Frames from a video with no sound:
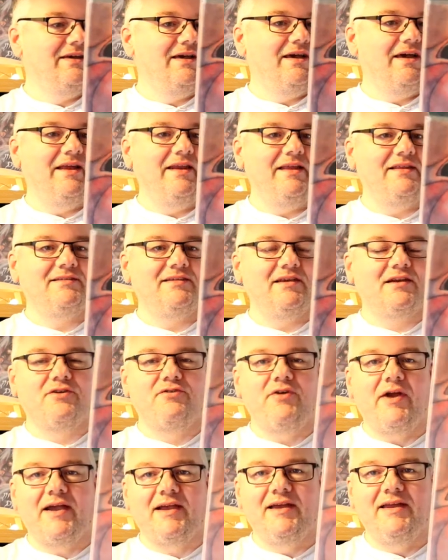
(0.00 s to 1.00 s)
and it's a
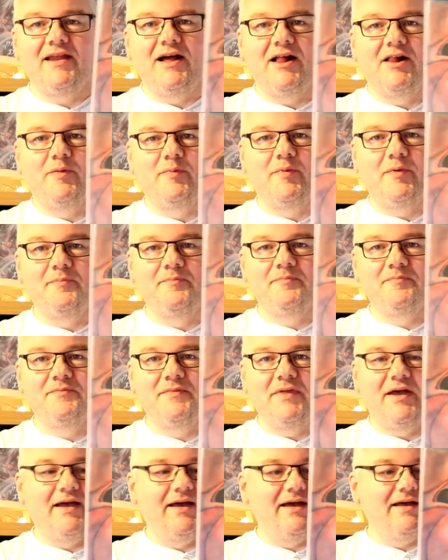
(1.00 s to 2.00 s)
cracking album.
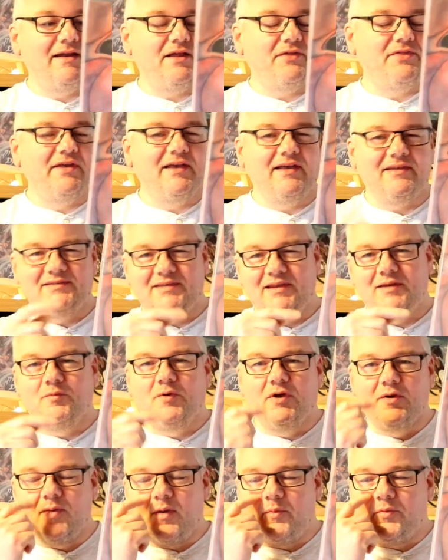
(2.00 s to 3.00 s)
And I think I said in
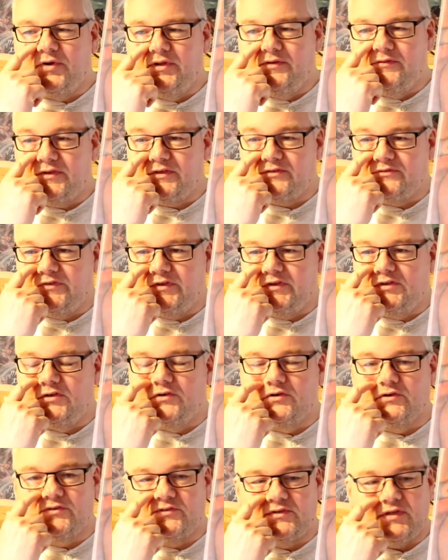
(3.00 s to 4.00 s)
one of my previous
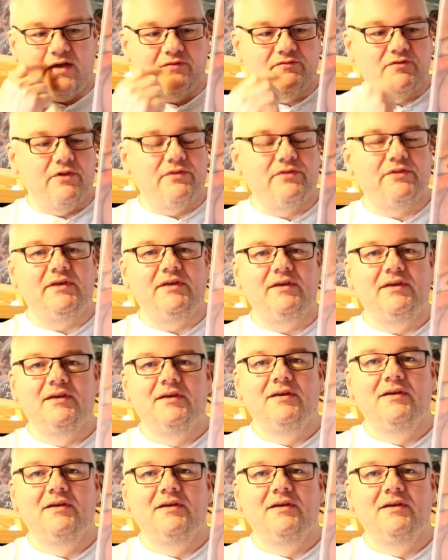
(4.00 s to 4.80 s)
videos that I've got the